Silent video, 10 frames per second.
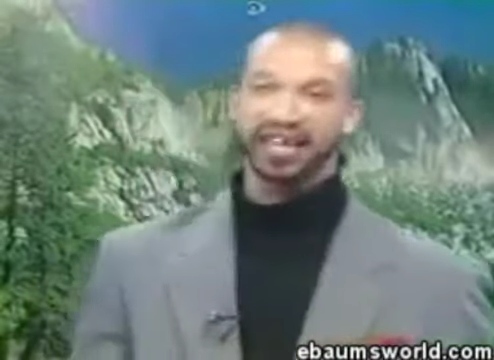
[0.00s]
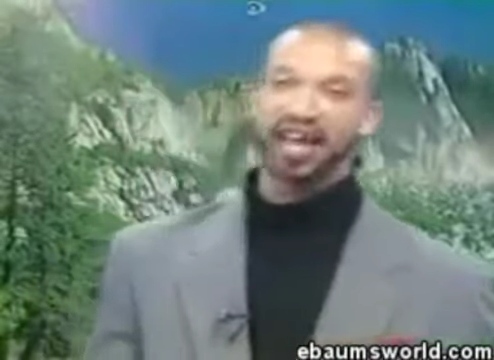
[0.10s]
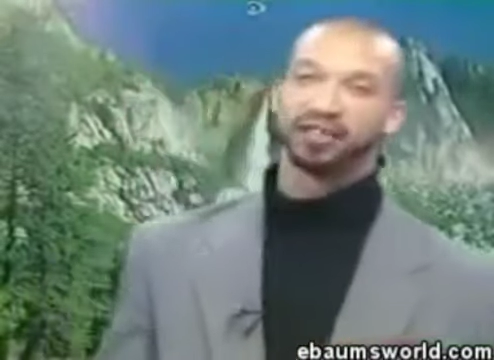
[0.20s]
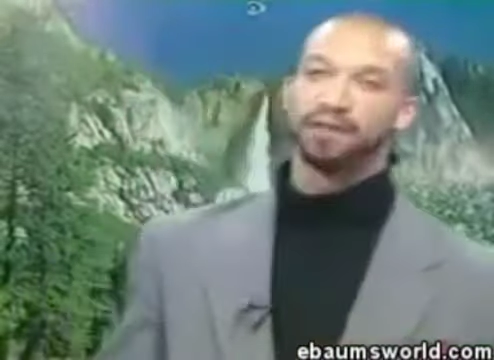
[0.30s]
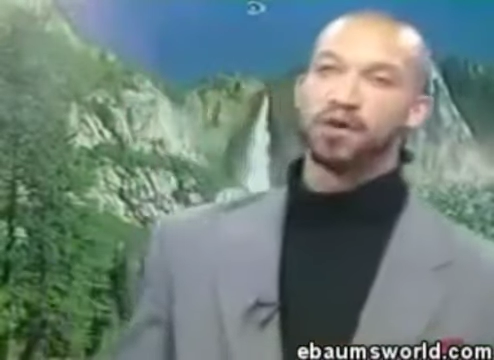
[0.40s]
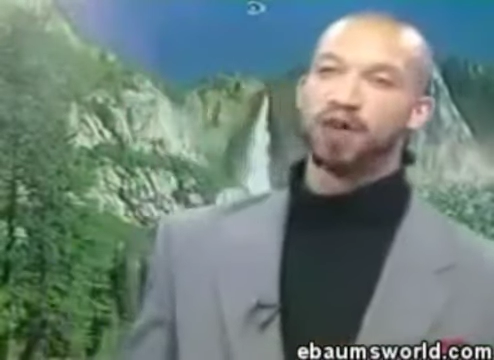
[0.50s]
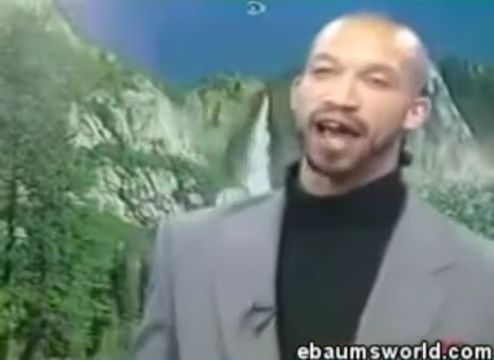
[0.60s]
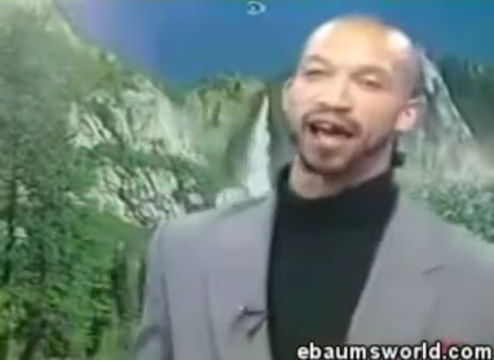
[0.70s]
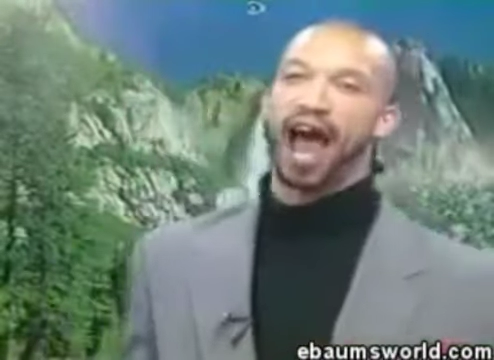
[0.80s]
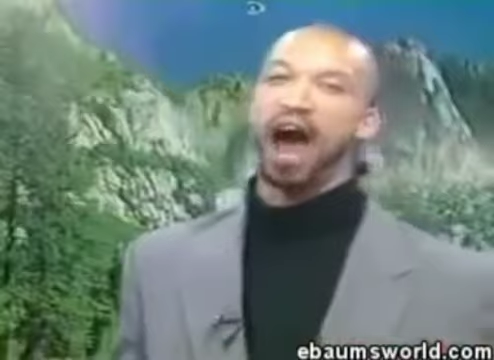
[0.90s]
I guess if
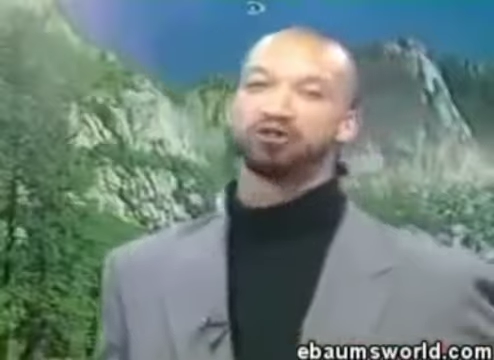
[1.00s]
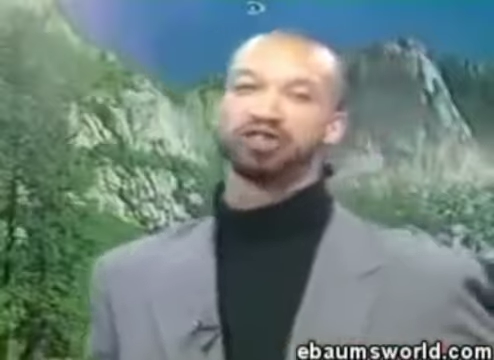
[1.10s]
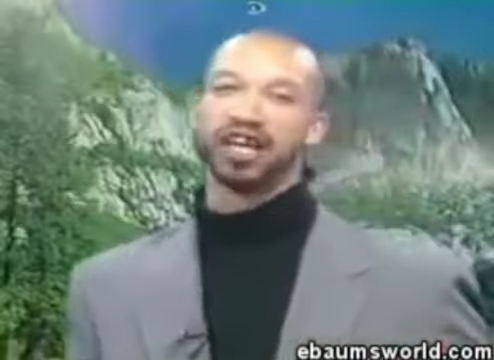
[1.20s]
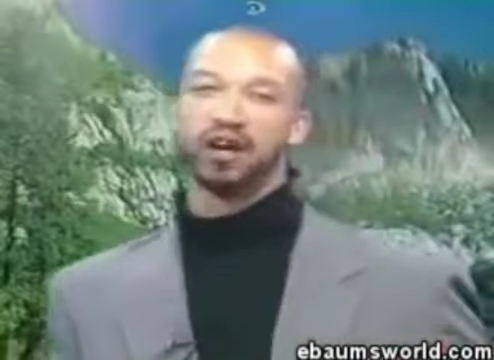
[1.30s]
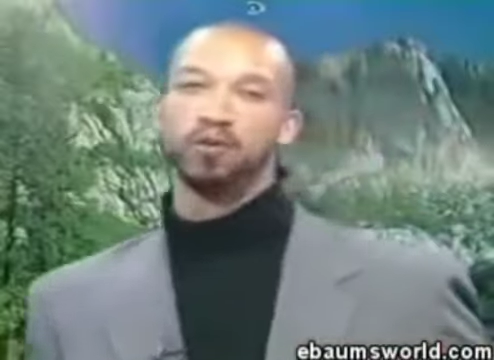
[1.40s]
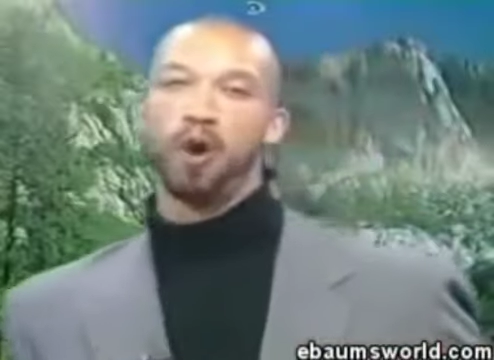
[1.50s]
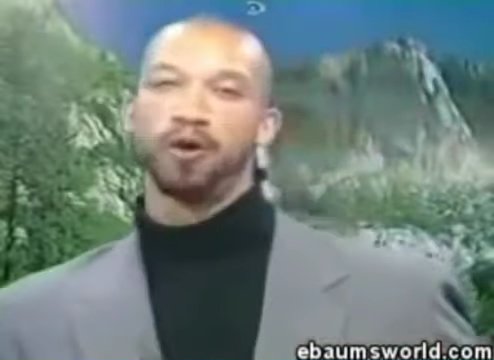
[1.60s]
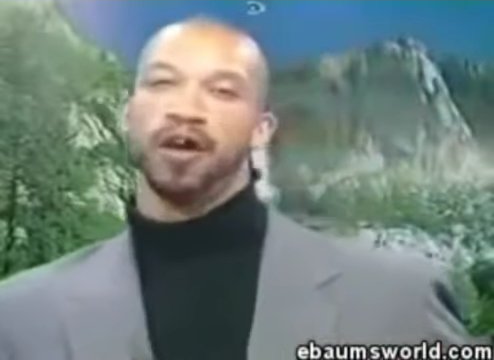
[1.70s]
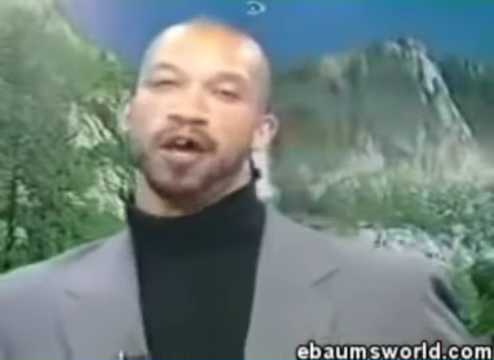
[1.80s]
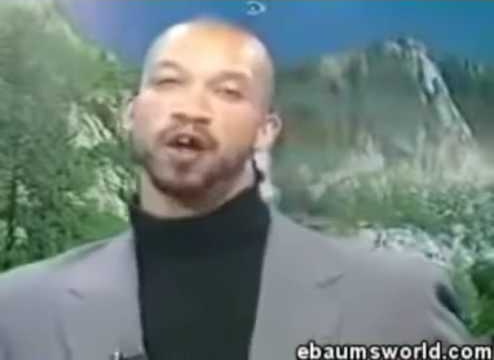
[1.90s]
you like a house nigga
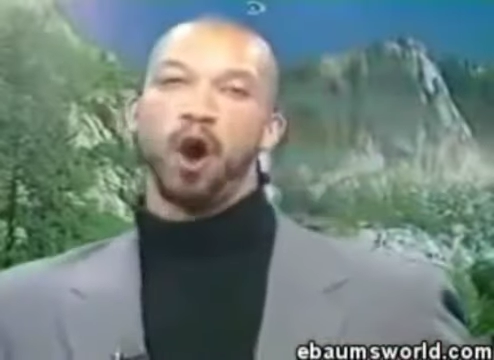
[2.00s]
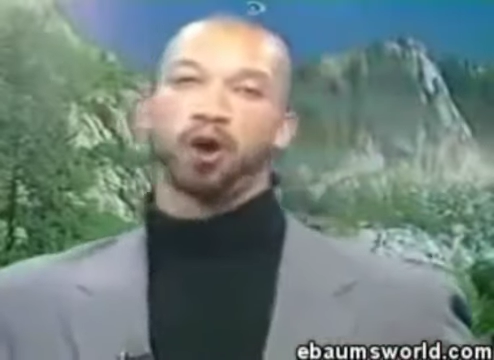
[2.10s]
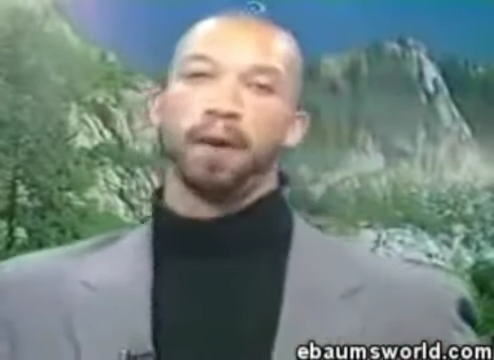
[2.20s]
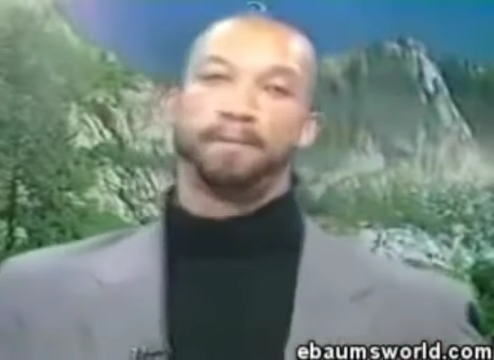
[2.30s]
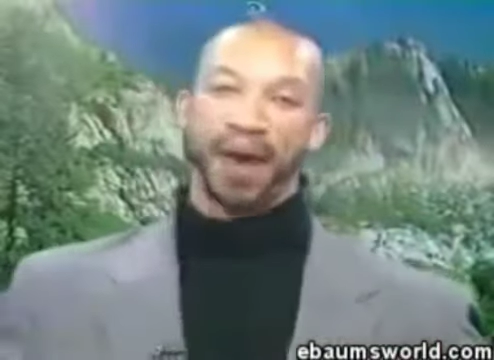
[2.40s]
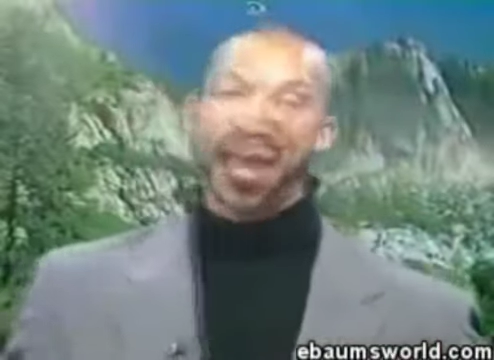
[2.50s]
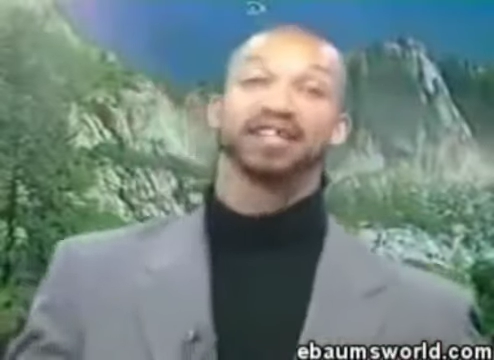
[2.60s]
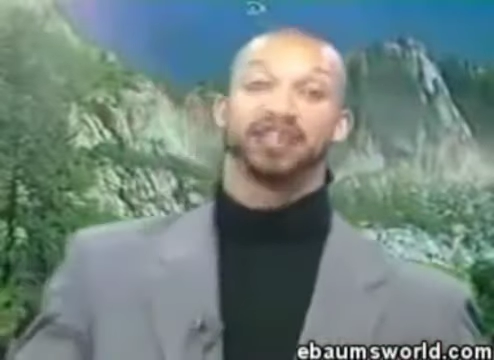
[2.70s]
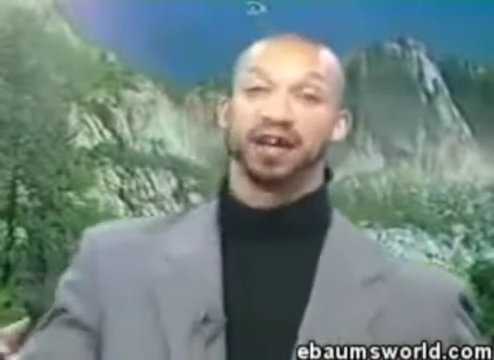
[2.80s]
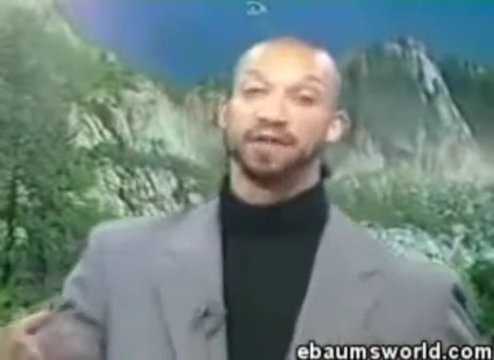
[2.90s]
and won't go
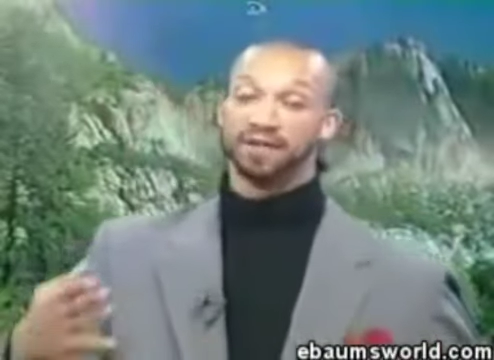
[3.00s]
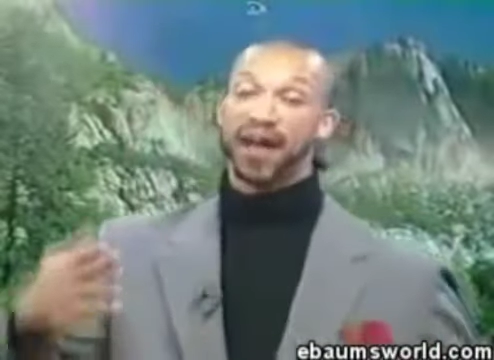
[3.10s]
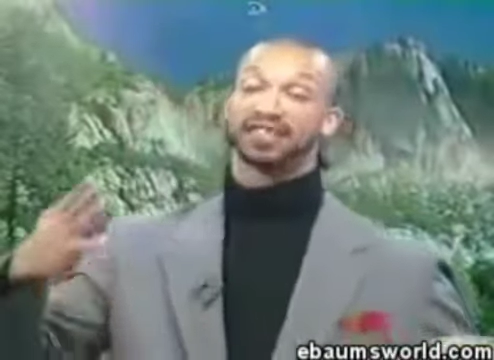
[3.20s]
competitive,